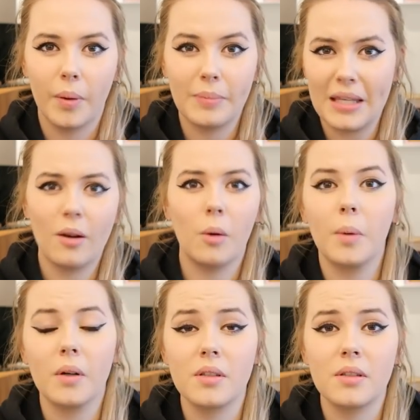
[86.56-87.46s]
P O
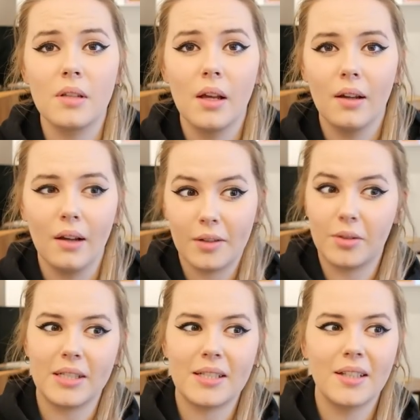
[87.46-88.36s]
box
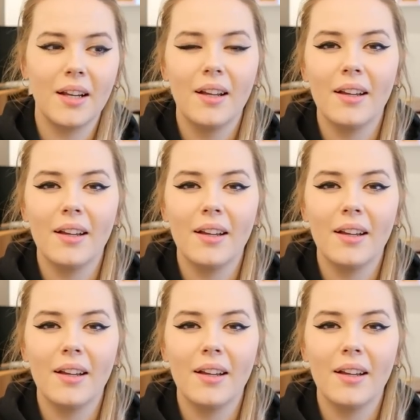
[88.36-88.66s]
address